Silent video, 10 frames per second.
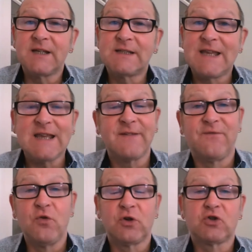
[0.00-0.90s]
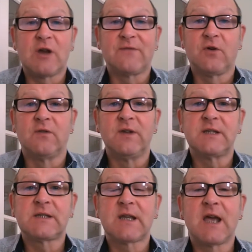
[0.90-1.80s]
take a photograph of
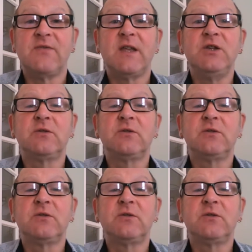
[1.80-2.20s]
it, and then you